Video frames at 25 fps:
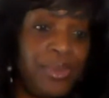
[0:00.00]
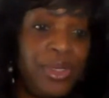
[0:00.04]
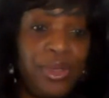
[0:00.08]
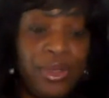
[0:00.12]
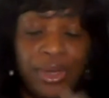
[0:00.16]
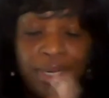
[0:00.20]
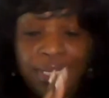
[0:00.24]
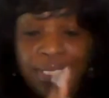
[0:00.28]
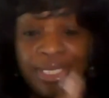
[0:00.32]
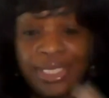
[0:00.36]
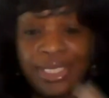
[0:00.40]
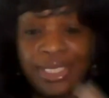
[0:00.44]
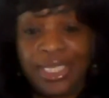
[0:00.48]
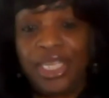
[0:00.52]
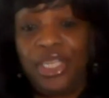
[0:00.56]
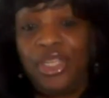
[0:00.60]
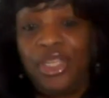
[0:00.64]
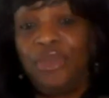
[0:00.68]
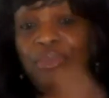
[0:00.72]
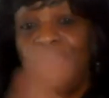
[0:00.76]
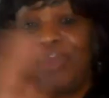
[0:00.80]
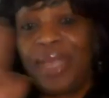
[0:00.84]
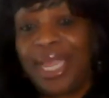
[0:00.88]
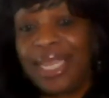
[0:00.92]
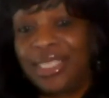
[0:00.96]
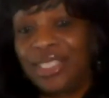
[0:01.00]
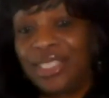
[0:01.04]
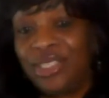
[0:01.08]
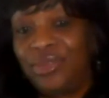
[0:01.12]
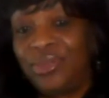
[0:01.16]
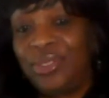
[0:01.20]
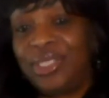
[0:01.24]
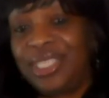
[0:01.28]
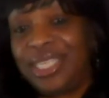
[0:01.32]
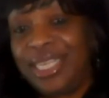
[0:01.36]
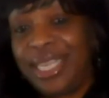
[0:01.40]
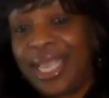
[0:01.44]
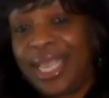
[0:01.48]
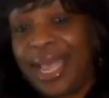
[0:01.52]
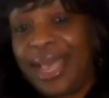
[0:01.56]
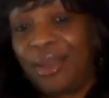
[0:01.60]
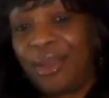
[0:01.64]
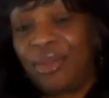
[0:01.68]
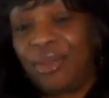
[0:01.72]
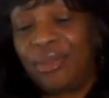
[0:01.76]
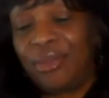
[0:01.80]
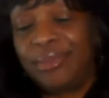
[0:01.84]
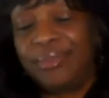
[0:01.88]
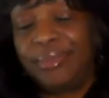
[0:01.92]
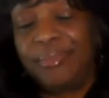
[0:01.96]
We're going to send you back to
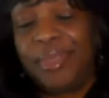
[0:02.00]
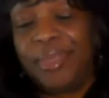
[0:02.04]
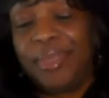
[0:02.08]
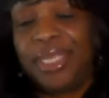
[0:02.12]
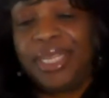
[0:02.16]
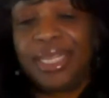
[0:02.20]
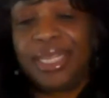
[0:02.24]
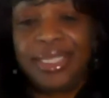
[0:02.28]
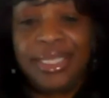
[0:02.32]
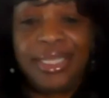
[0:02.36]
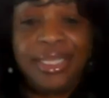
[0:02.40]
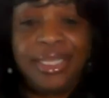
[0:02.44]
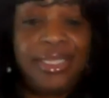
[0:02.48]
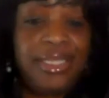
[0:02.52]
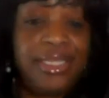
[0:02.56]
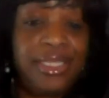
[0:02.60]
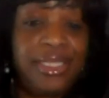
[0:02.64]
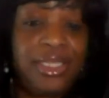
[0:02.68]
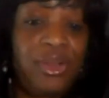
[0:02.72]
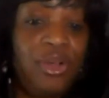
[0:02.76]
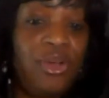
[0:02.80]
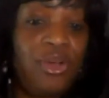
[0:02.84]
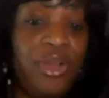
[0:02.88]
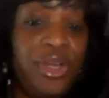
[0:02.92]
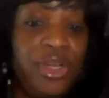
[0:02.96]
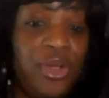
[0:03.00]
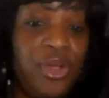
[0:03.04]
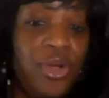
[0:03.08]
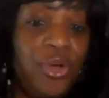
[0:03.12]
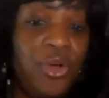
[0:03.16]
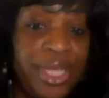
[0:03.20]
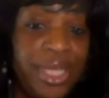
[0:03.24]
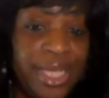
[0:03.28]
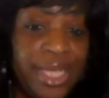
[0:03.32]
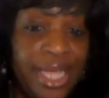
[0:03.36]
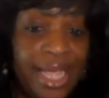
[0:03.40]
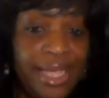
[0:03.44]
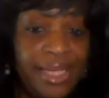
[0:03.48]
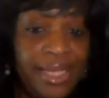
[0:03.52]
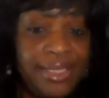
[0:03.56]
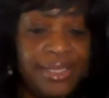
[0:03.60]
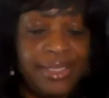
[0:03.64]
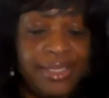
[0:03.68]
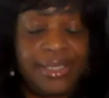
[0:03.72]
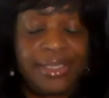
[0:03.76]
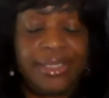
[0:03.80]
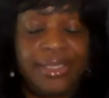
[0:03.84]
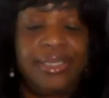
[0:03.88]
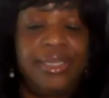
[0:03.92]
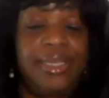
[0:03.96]
Seattle because this is an ongoing
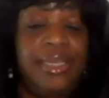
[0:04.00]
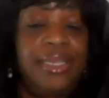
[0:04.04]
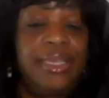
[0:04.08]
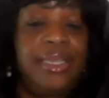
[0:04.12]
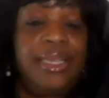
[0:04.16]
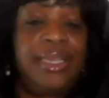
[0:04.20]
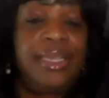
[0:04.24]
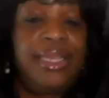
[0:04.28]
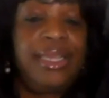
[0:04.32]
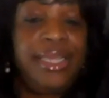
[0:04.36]
case.